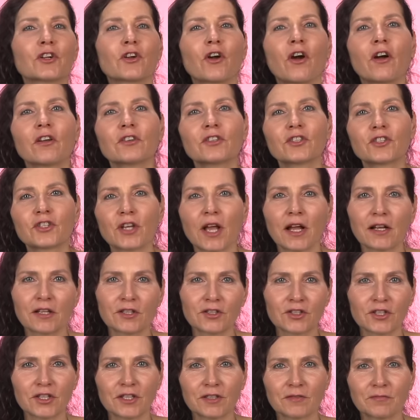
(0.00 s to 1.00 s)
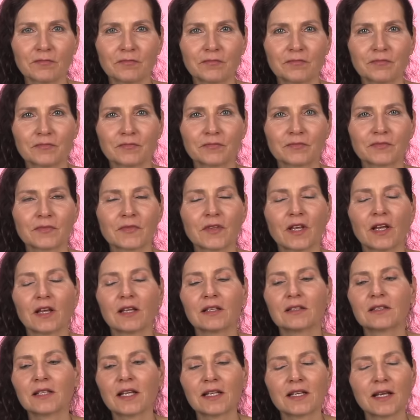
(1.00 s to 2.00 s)
conjunction
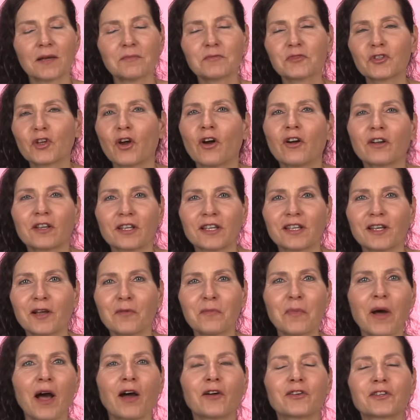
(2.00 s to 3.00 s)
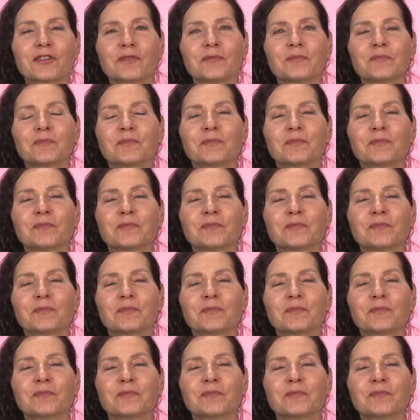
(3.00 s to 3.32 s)
that I'm talking about?